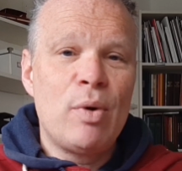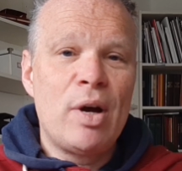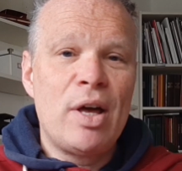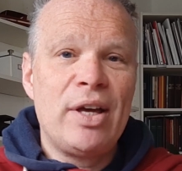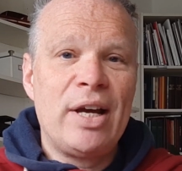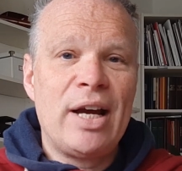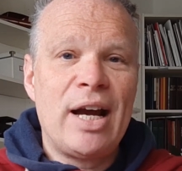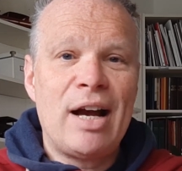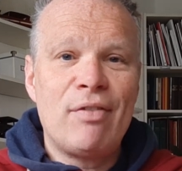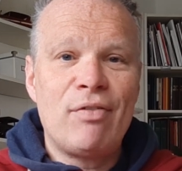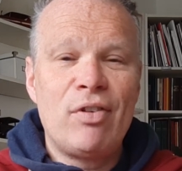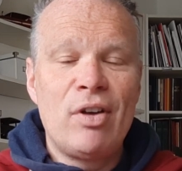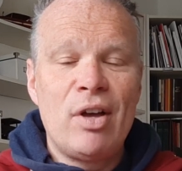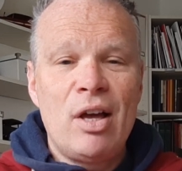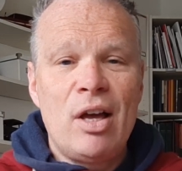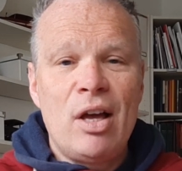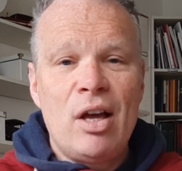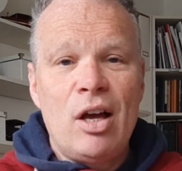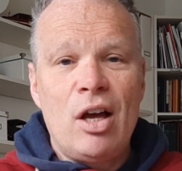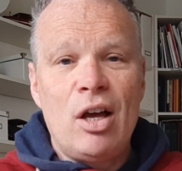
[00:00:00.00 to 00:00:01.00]
where they have
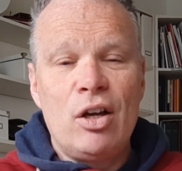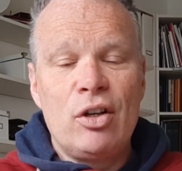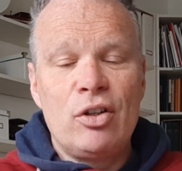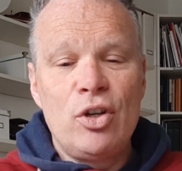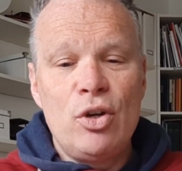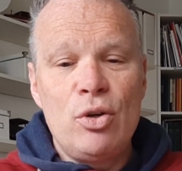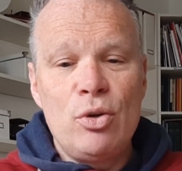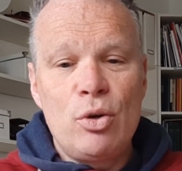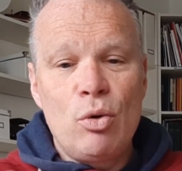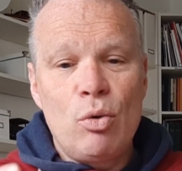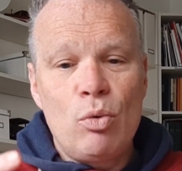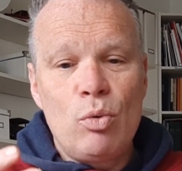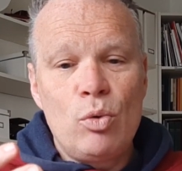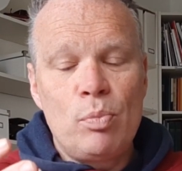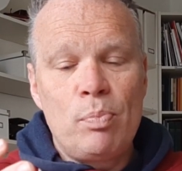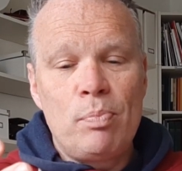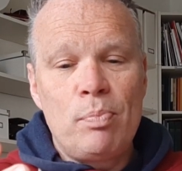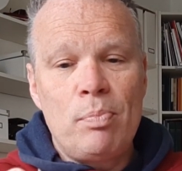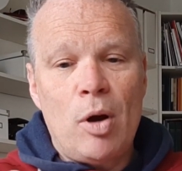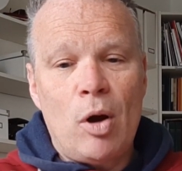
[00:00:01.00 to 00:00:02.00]
uh,
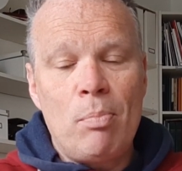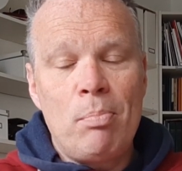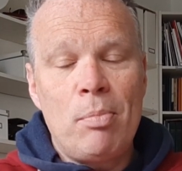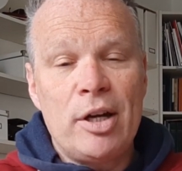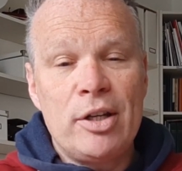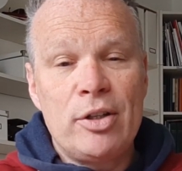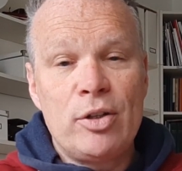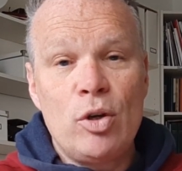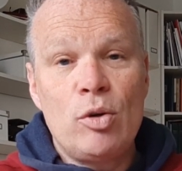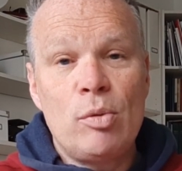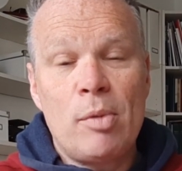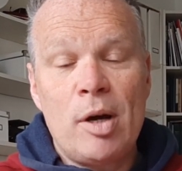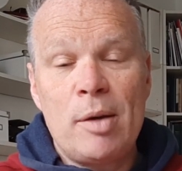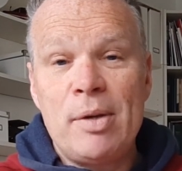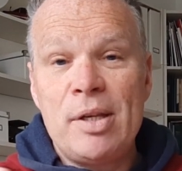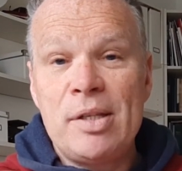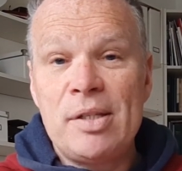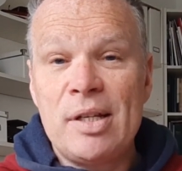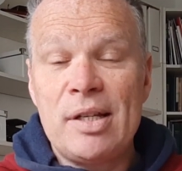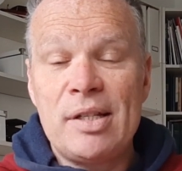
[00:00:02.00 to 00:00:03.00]
Google on my Google My
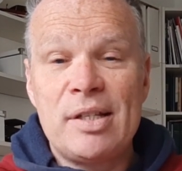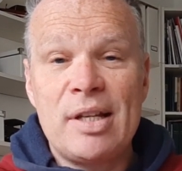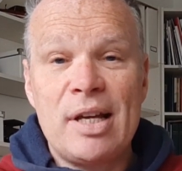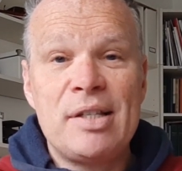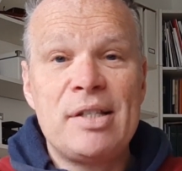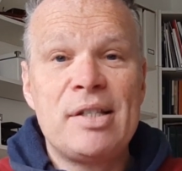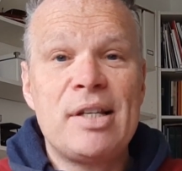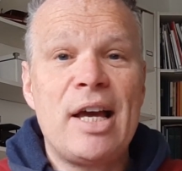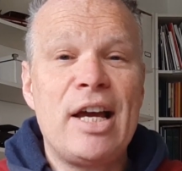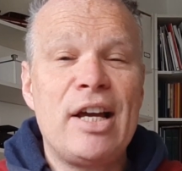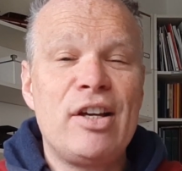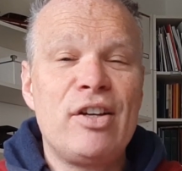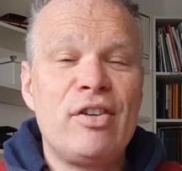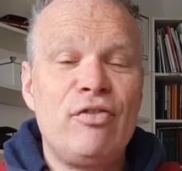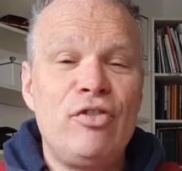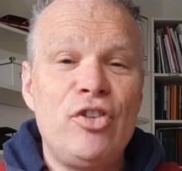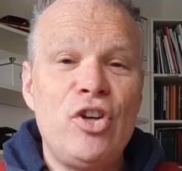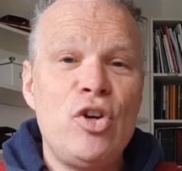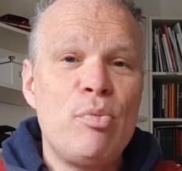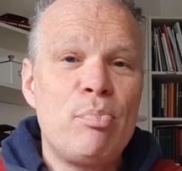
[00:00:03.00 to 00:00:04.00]
Business. They're saying
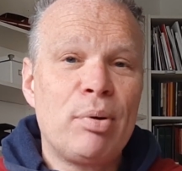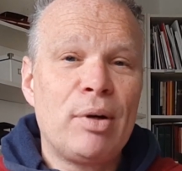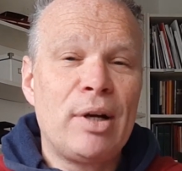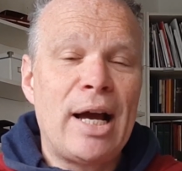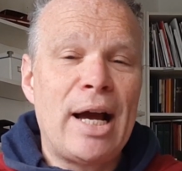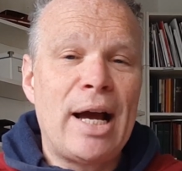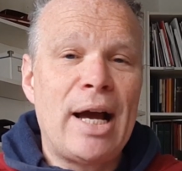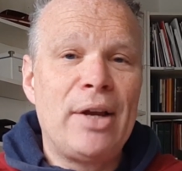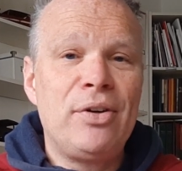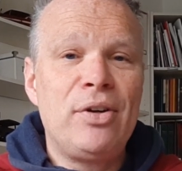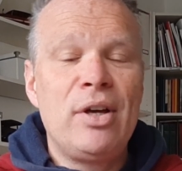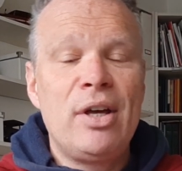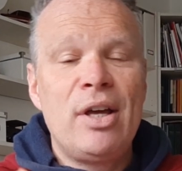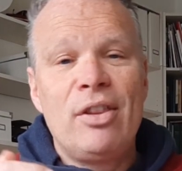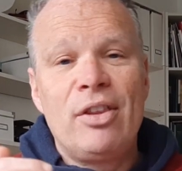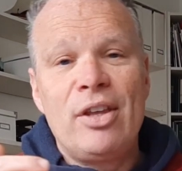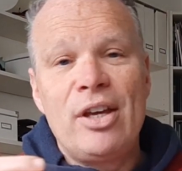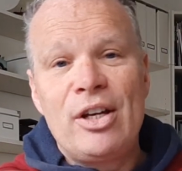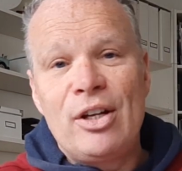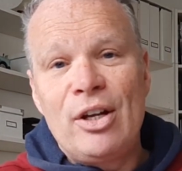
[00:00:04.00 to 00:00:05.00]
view plan.
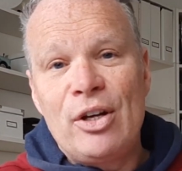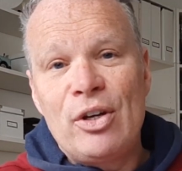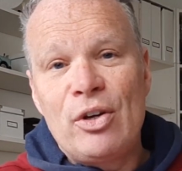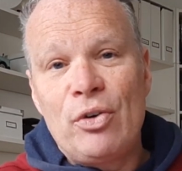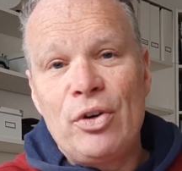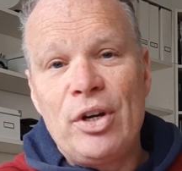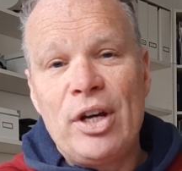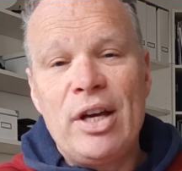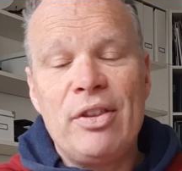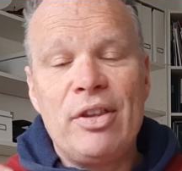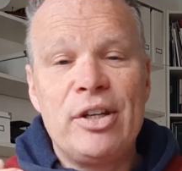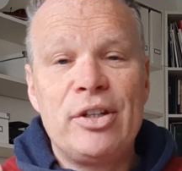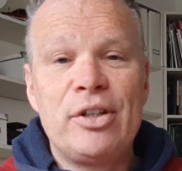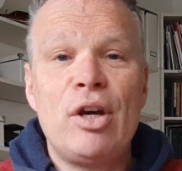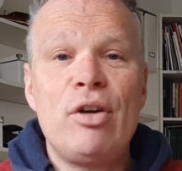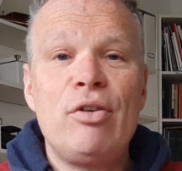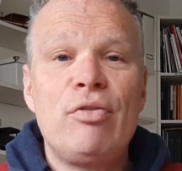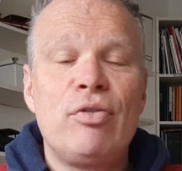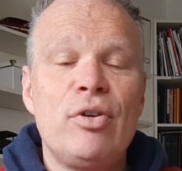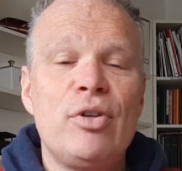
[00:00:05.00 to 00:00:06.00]
They click on it. They
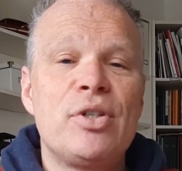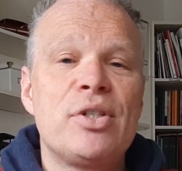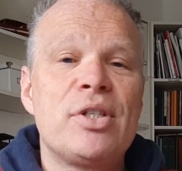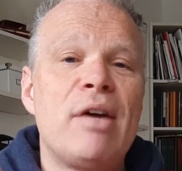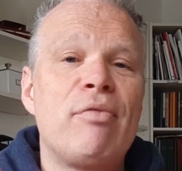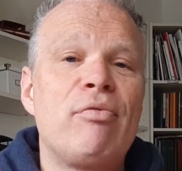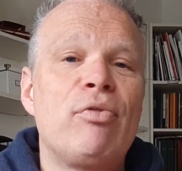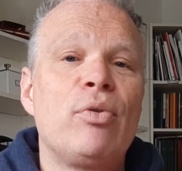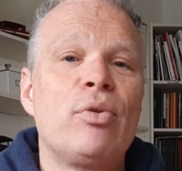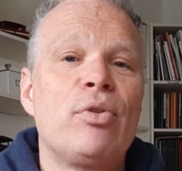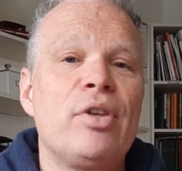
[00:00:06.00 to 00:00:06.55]
go through several